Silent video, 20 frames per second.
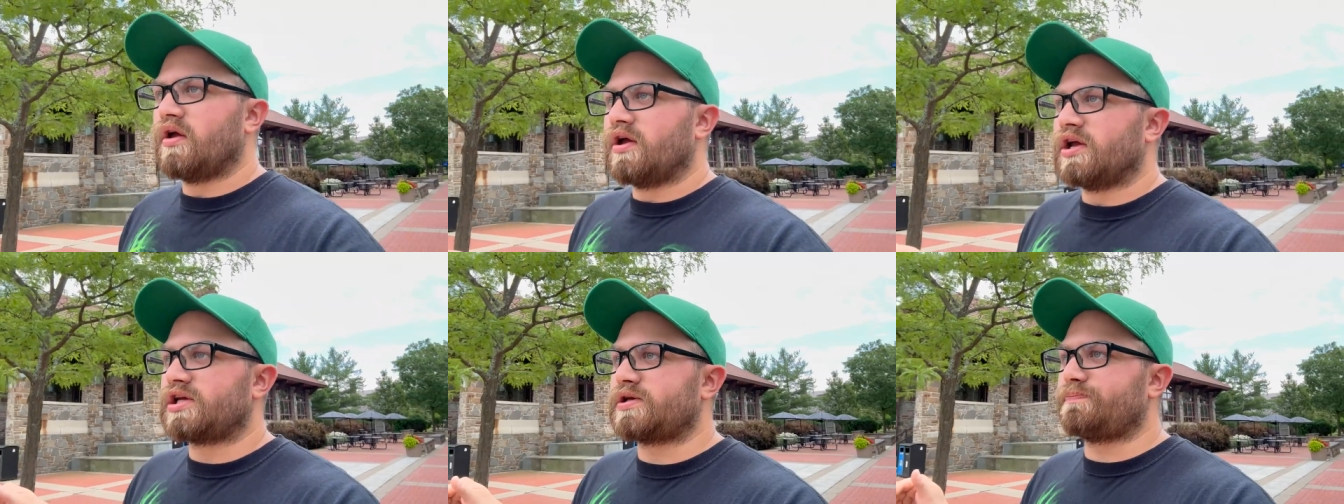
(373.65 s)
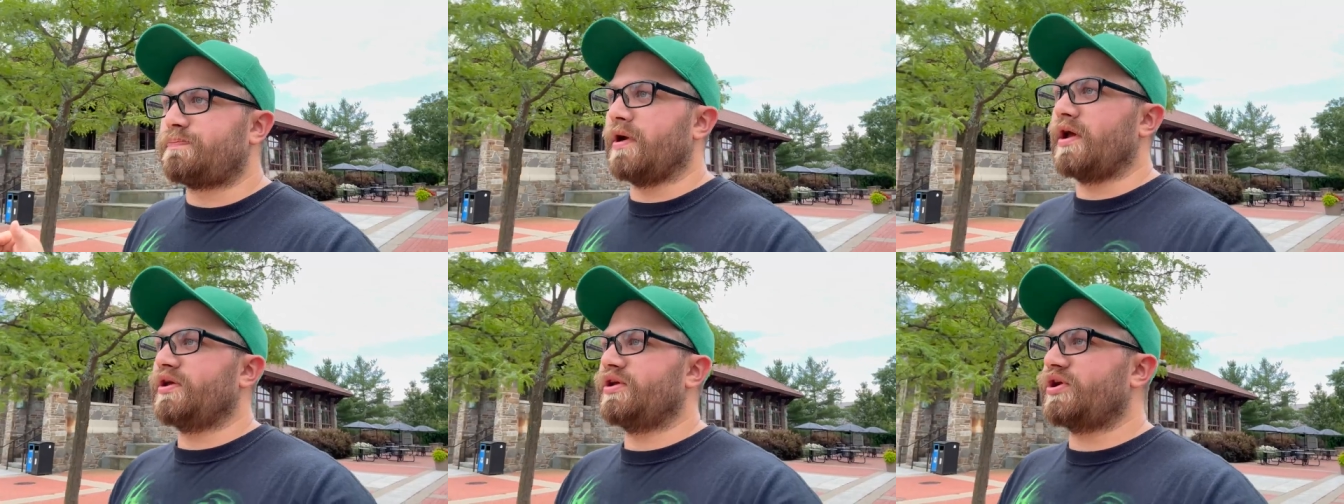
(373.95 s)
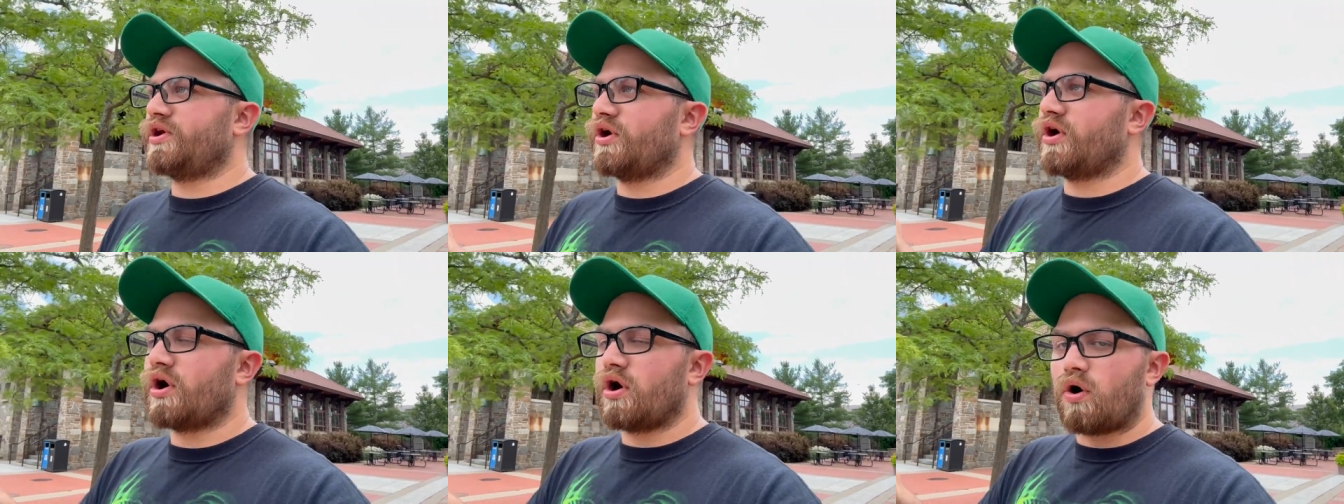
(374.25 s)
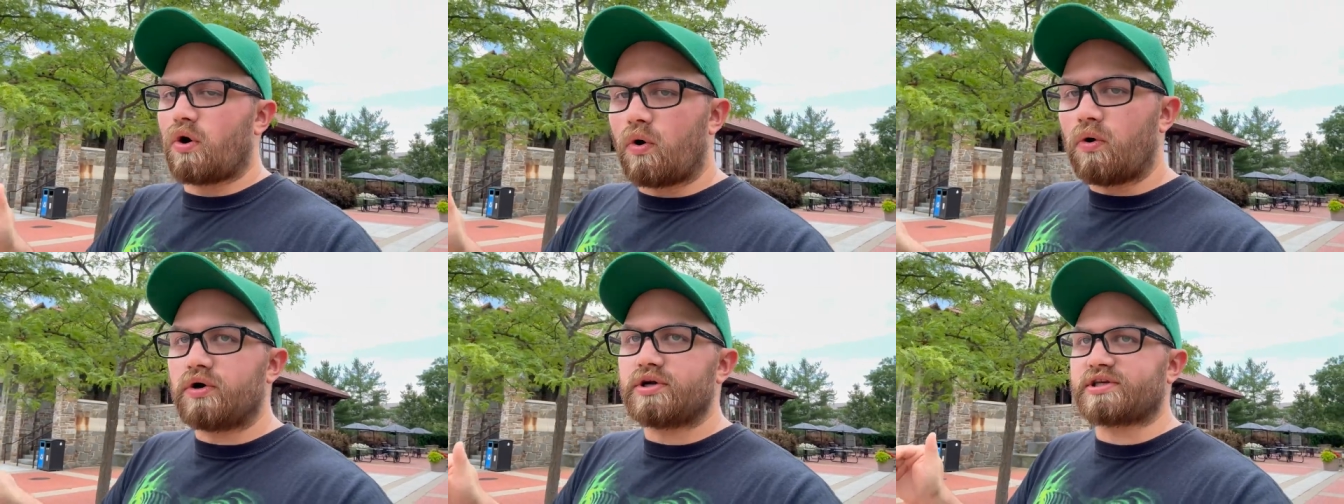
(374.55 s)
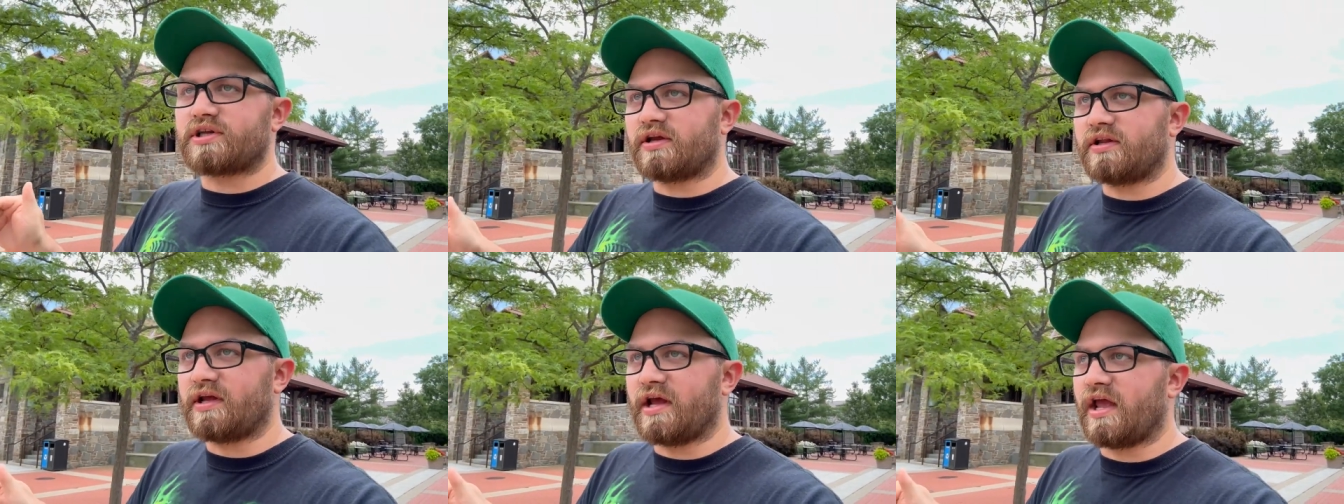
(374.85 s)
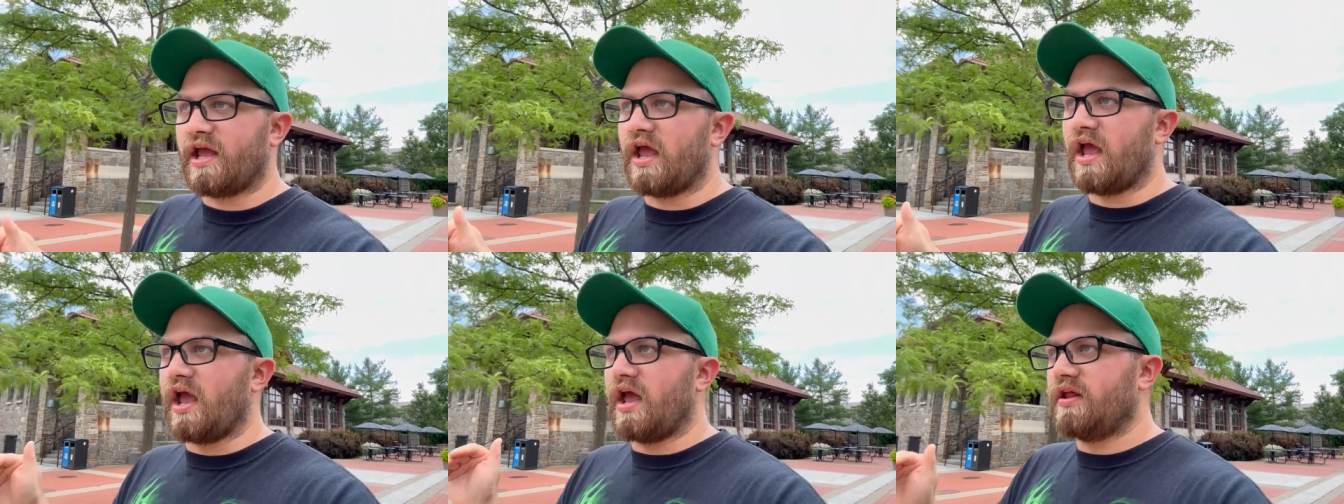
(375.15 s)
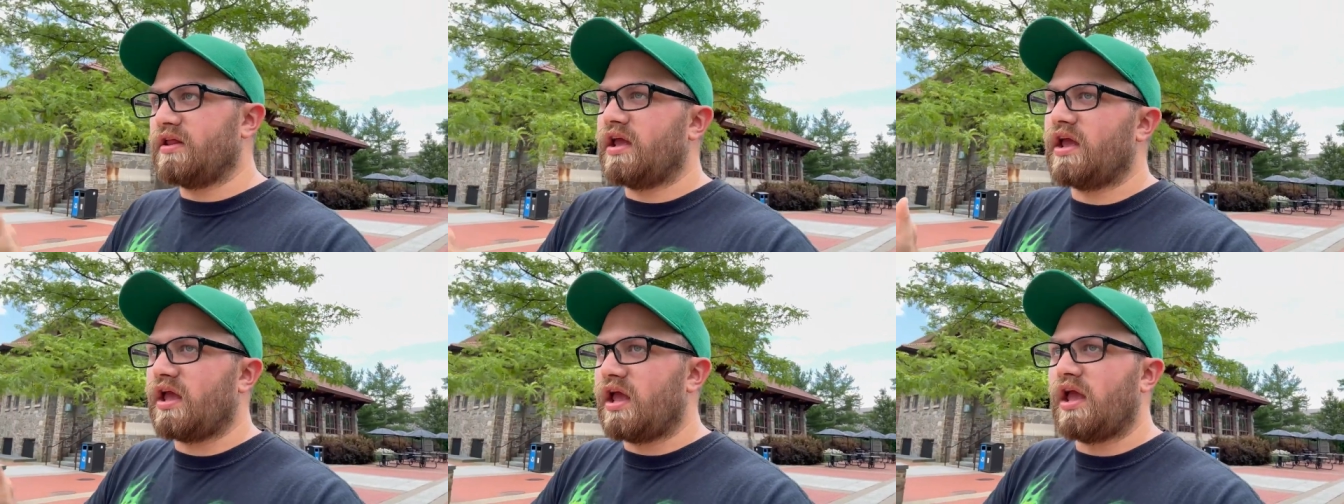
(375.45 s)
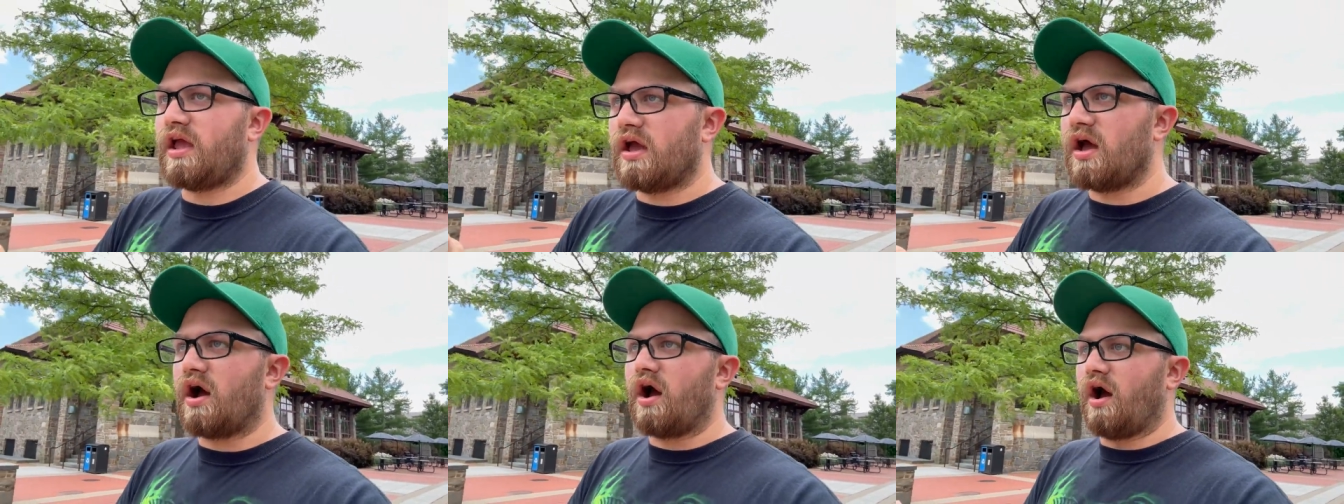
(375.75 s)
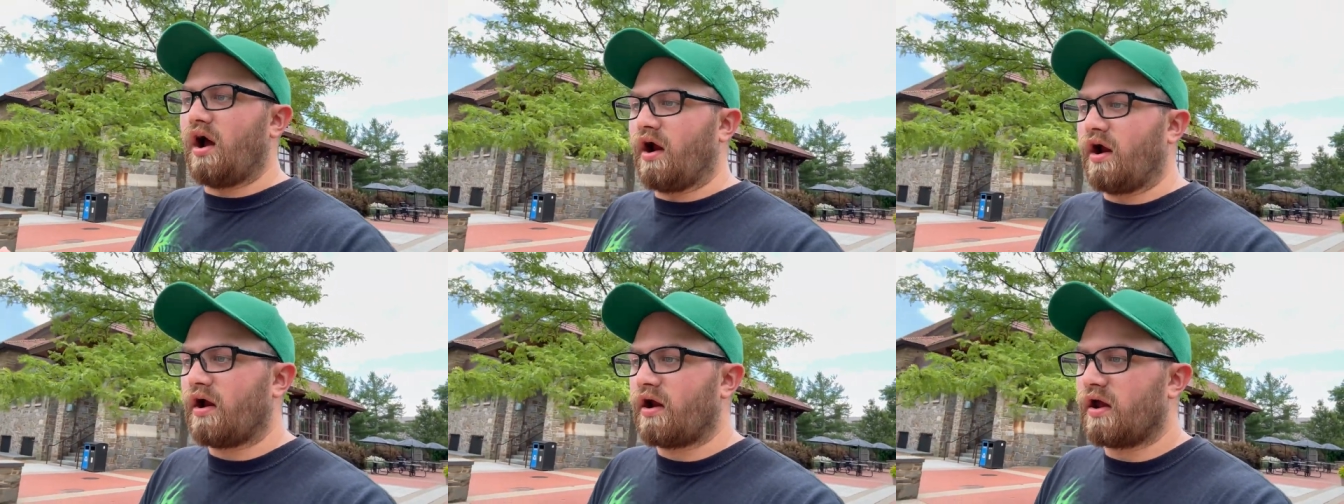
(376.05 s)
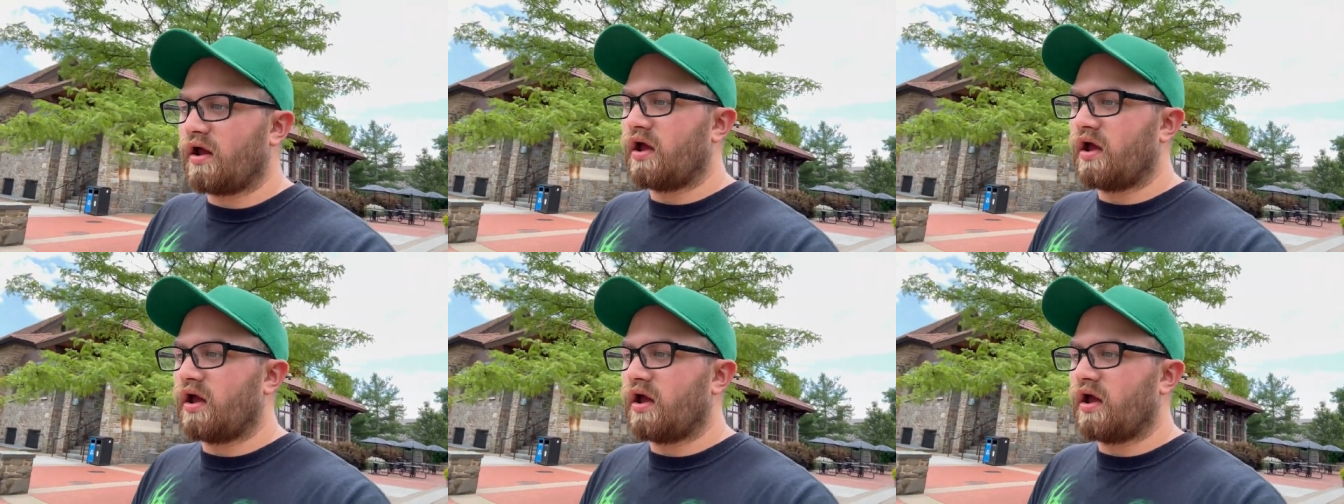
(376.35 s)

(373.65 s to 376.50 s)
Spend your whole Sunday in the ER,